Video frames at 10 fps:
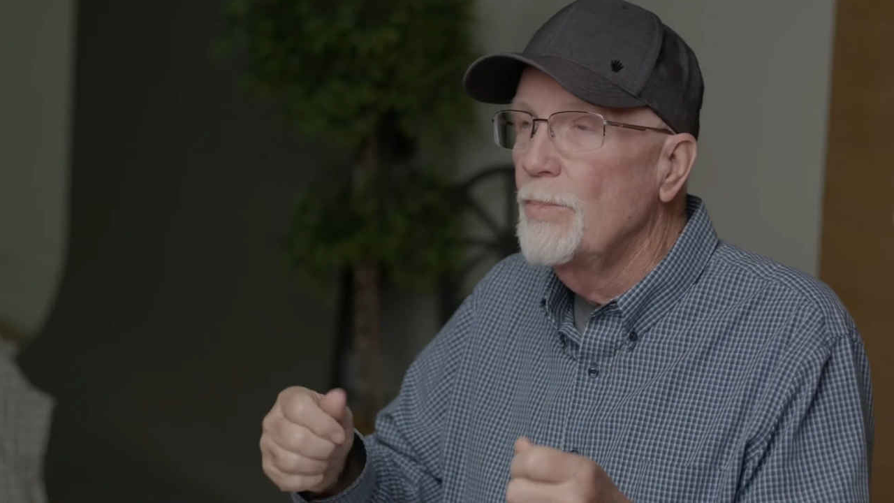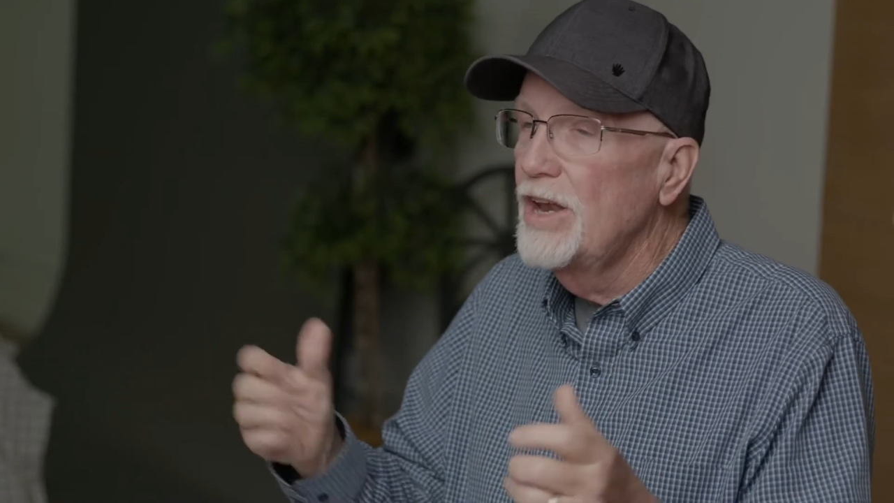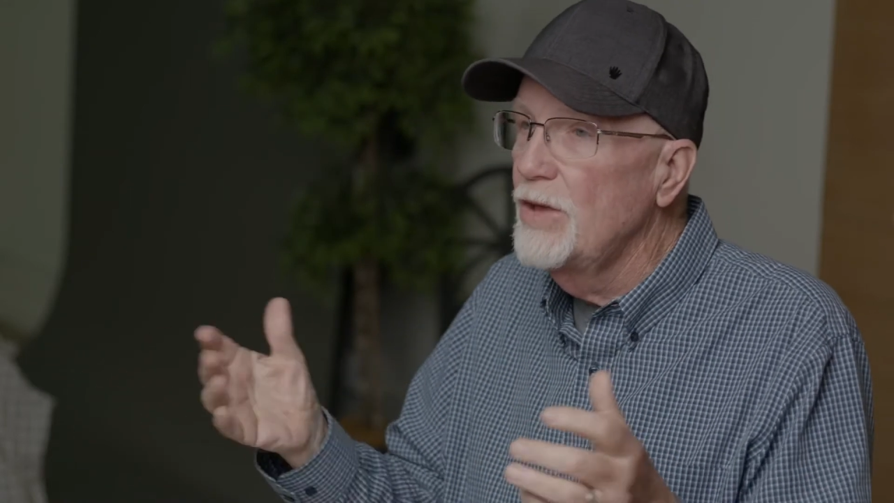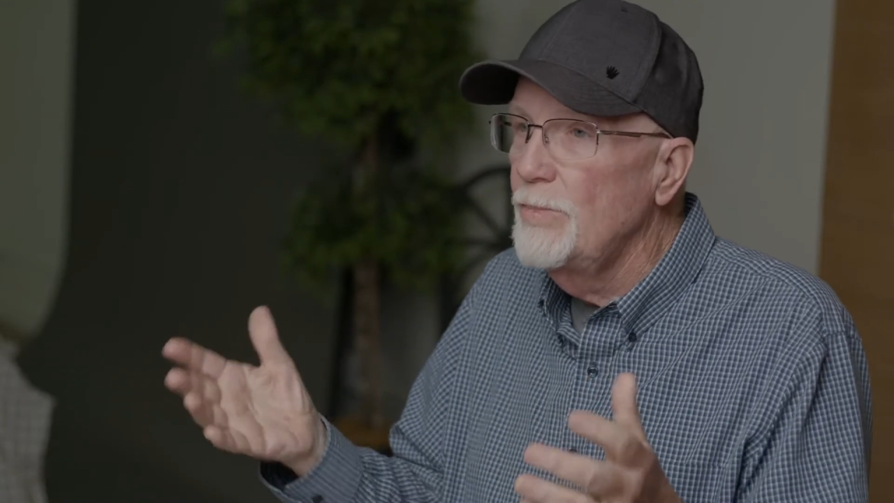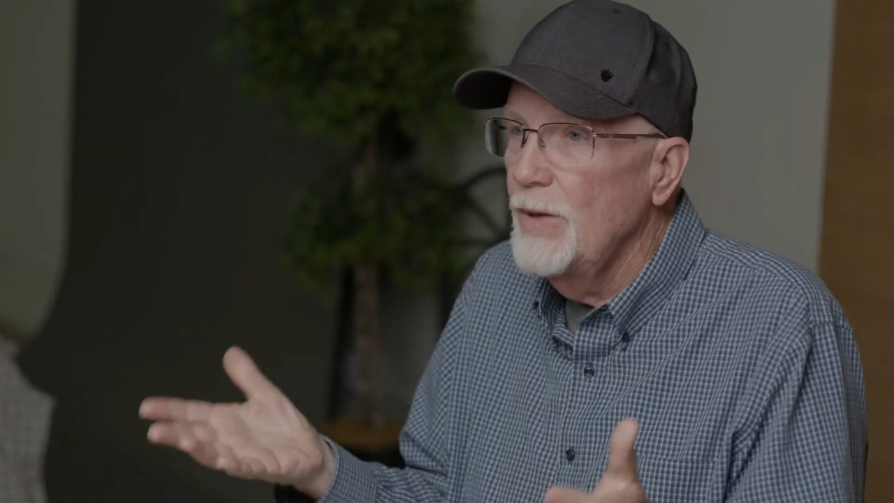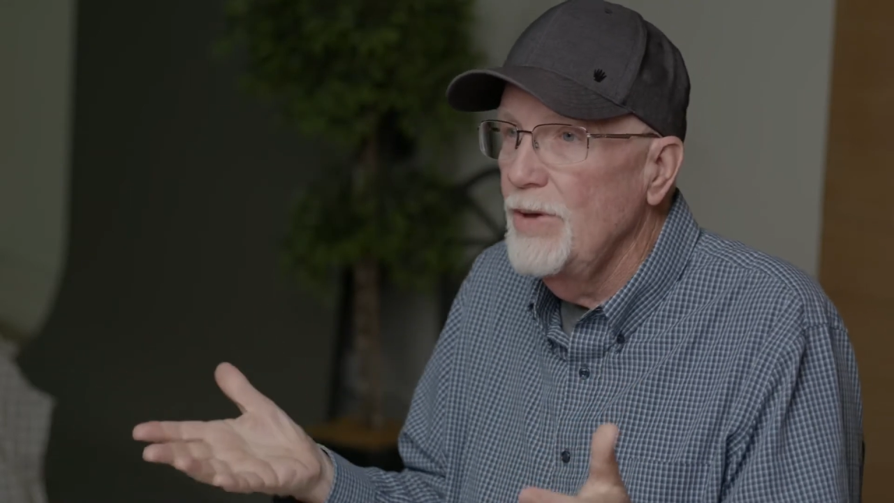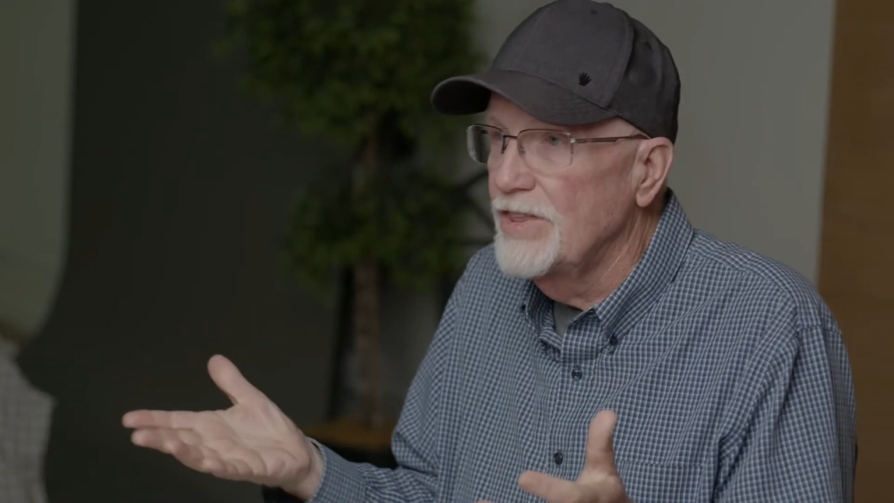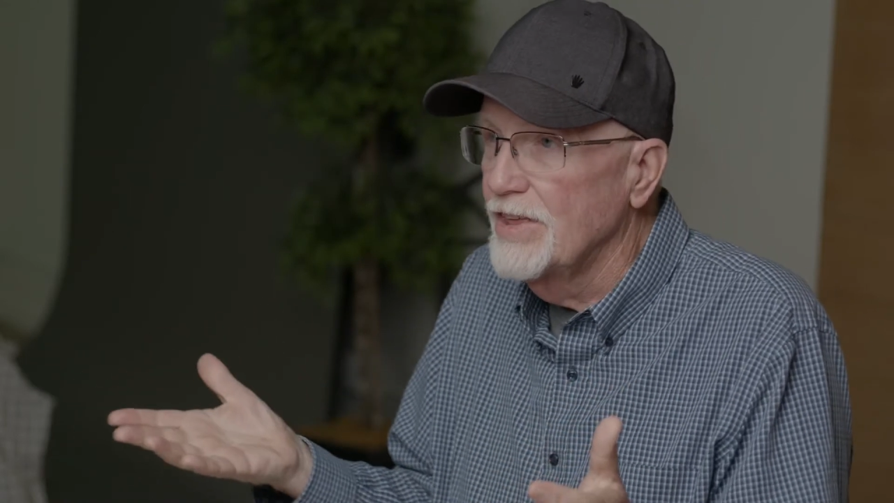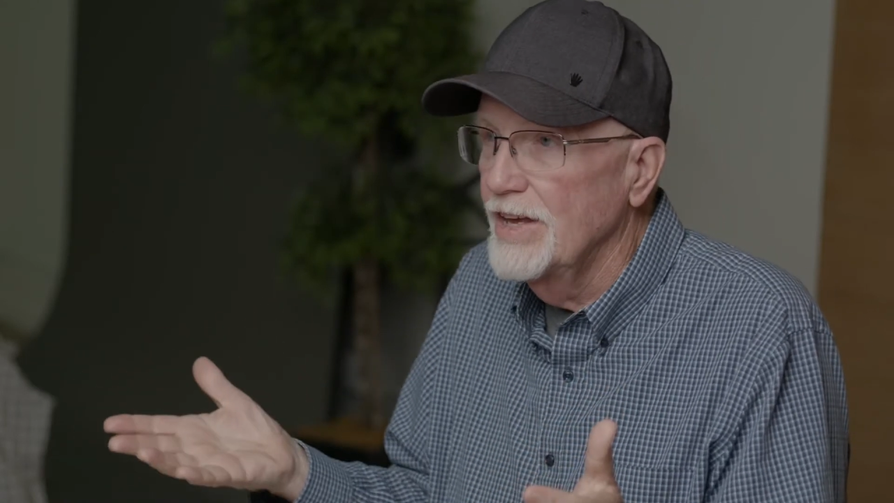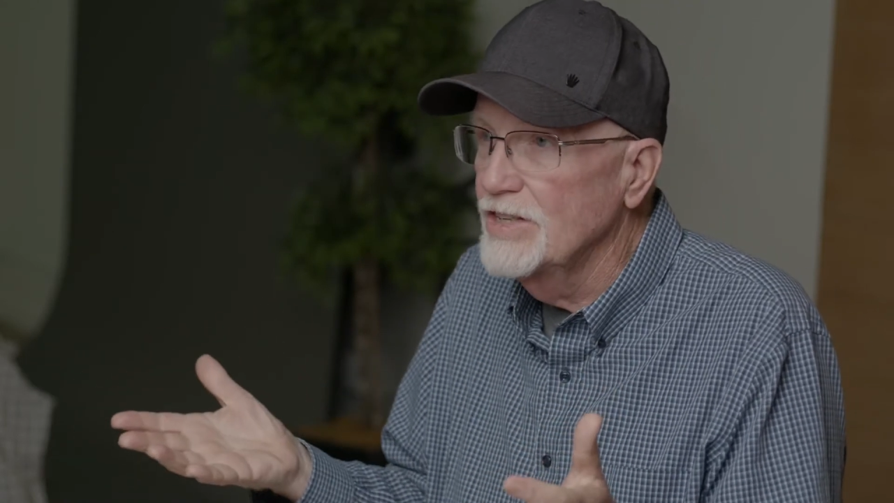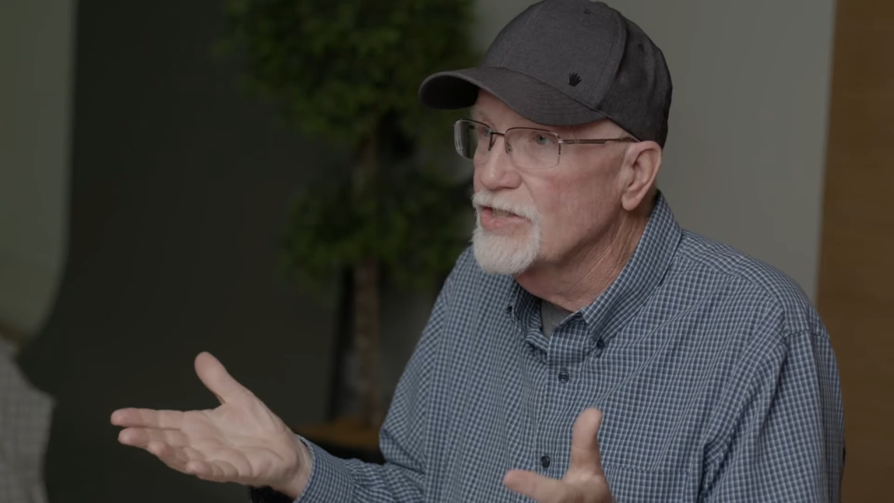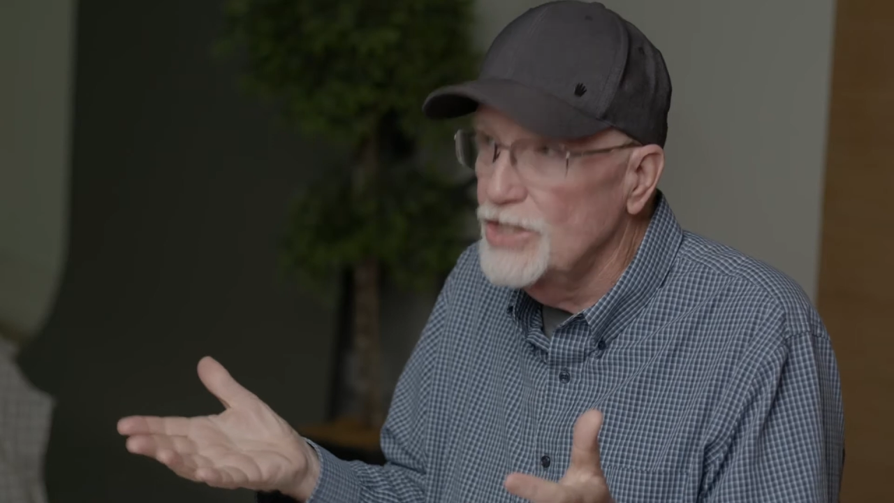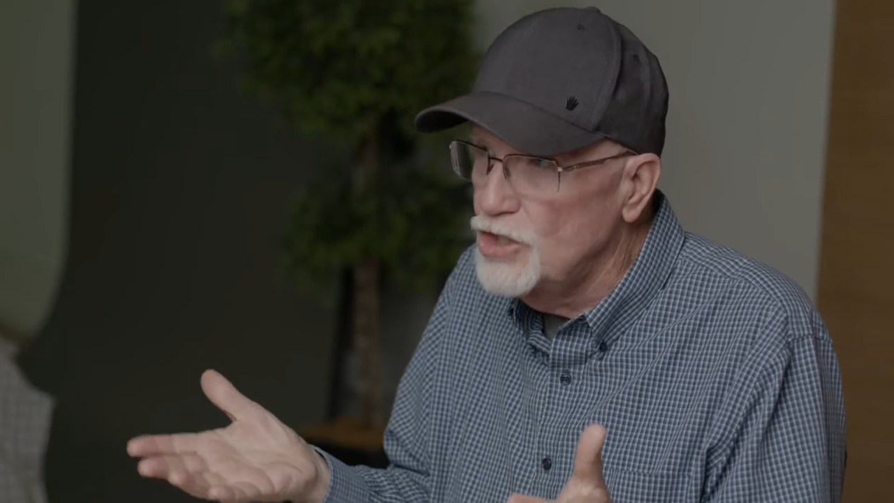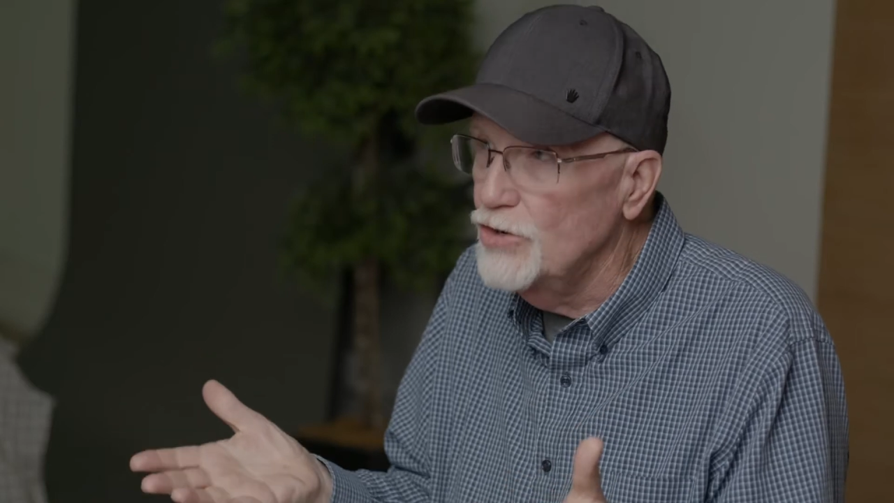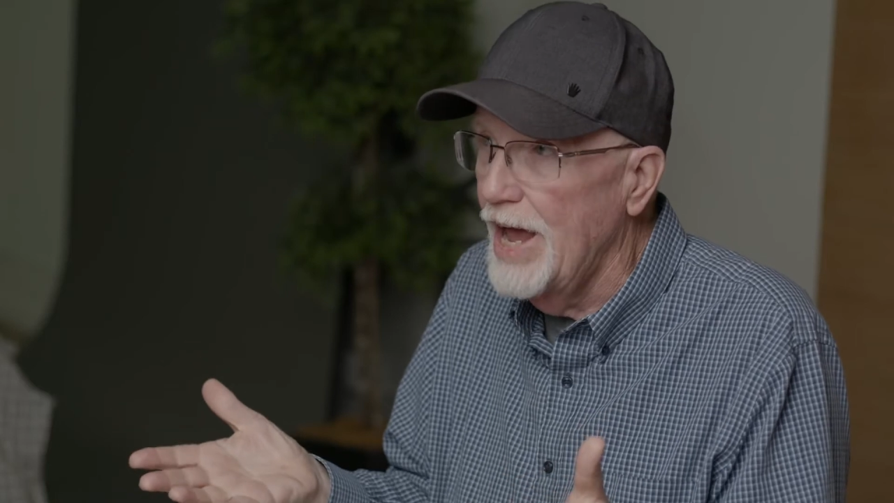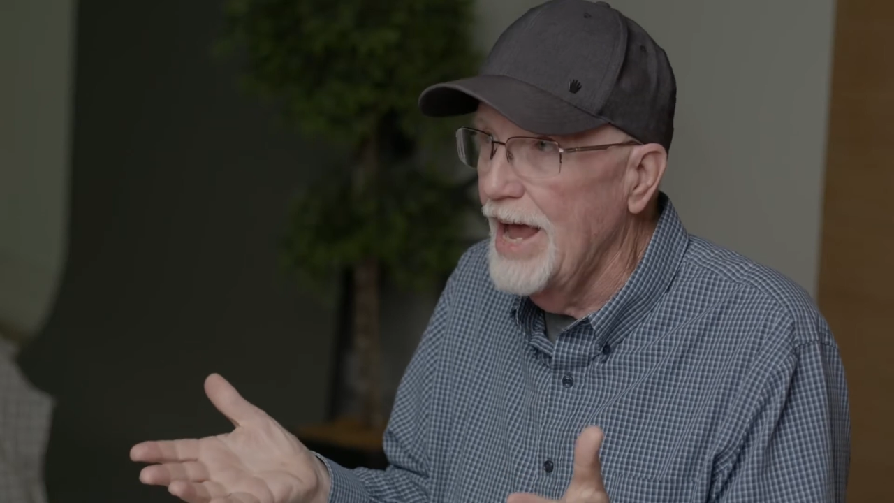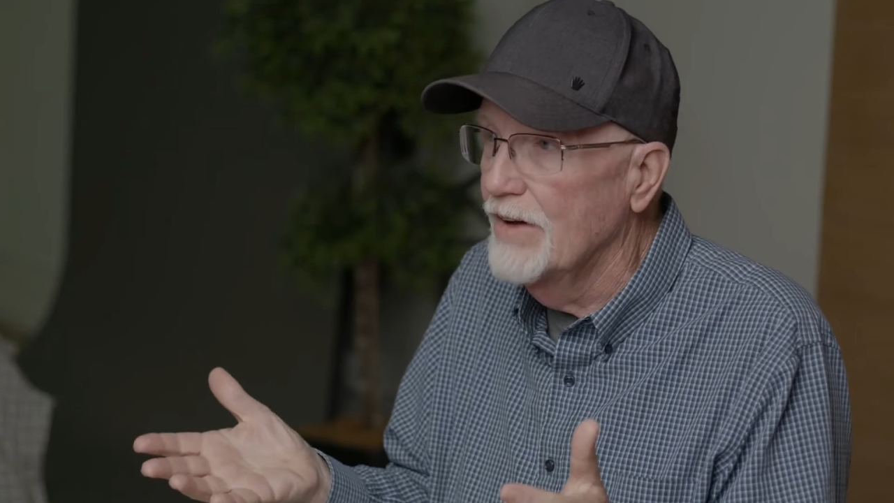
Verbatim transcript: But it may be things that you